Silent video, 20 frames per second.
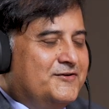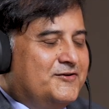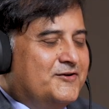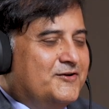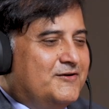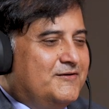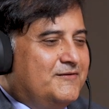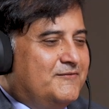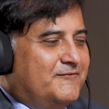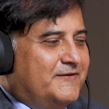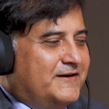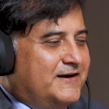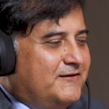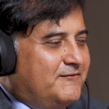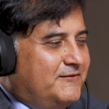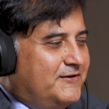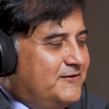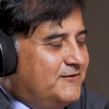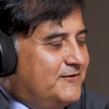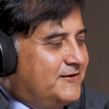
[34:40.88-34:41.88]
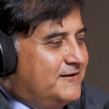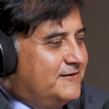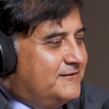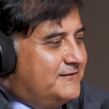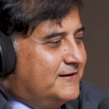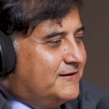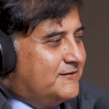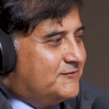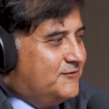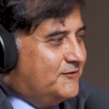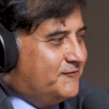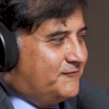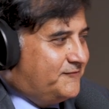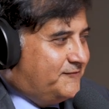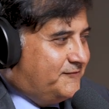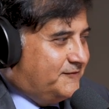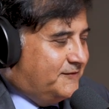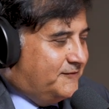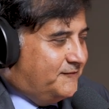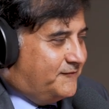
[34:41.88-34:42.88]
Whenever you hear things good
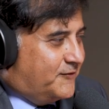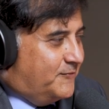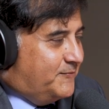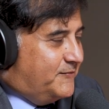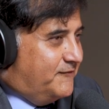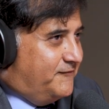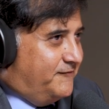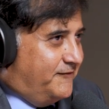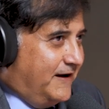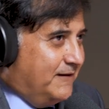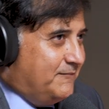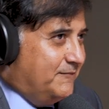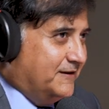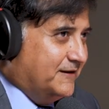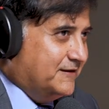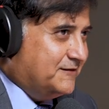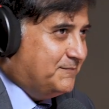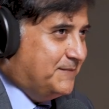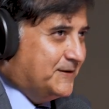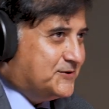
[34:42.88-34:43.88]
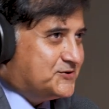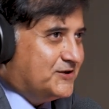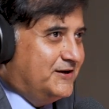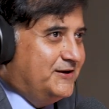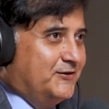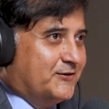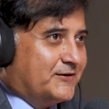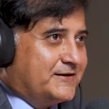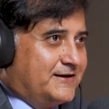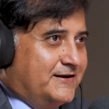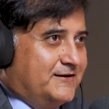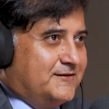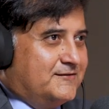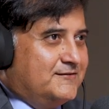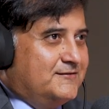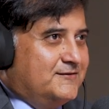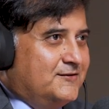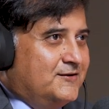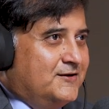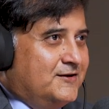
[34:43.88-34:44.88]
from your family, especially your kids,